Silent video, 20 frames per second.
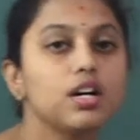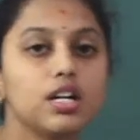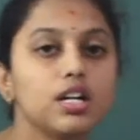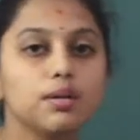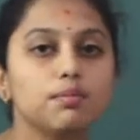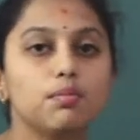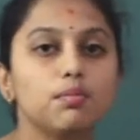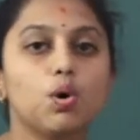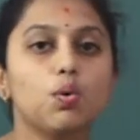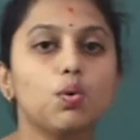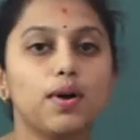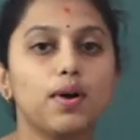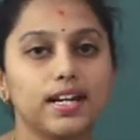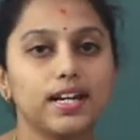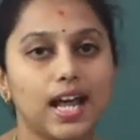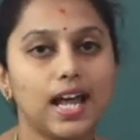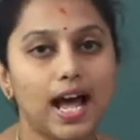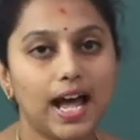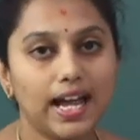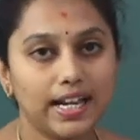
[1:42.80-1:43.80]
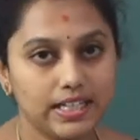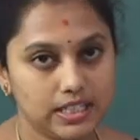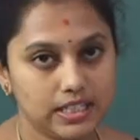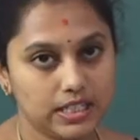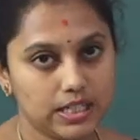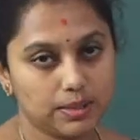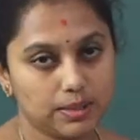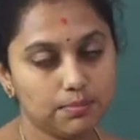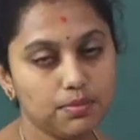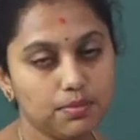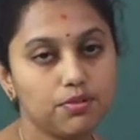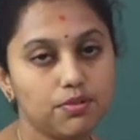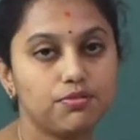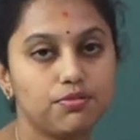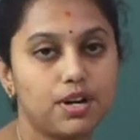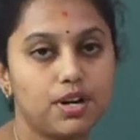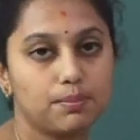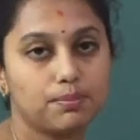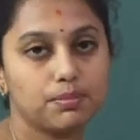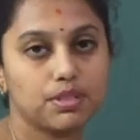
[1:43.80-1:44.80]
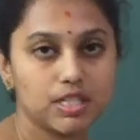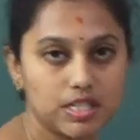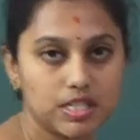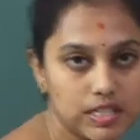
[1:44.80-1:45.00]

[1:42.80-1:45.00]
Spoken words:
remove an item from the